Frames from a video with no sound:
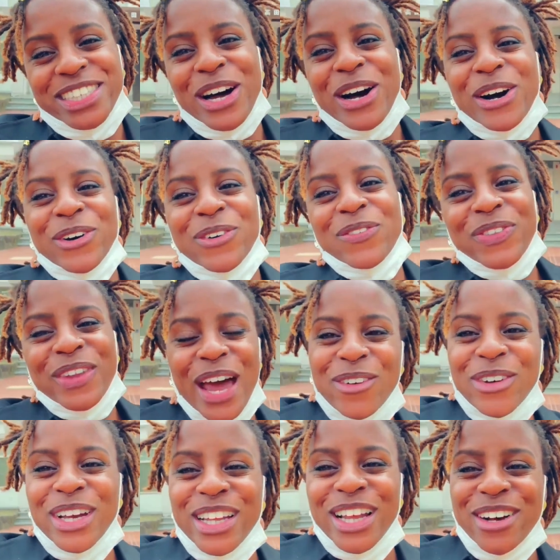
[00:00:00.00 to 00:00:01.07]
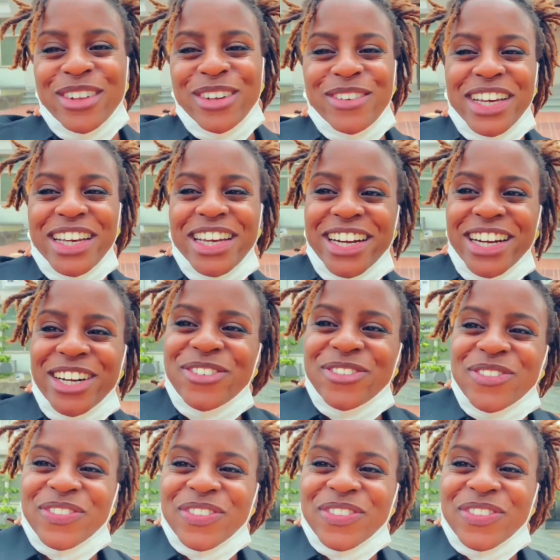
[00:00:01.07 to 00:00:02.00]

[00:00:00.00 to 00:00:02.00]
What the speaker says: So I really love living here.